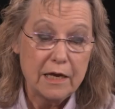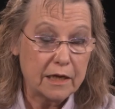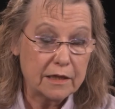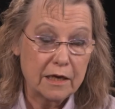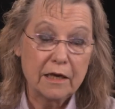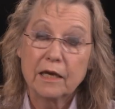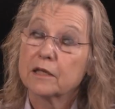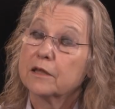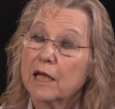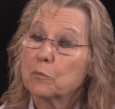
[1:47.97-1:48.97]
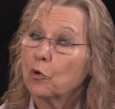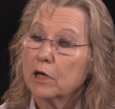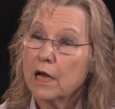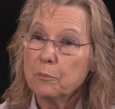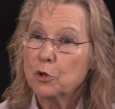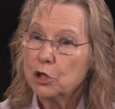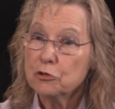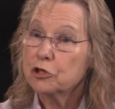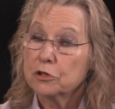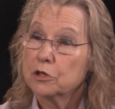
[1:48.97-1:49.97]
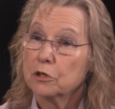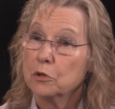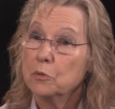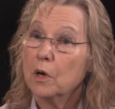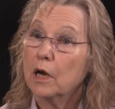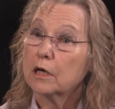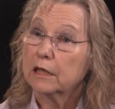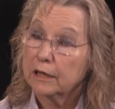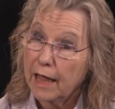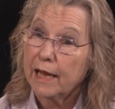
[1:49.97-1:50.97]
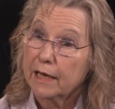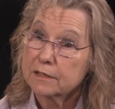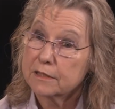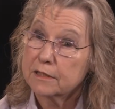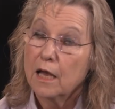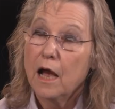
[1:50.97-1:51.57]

And they, and they brought up, well, you should do a class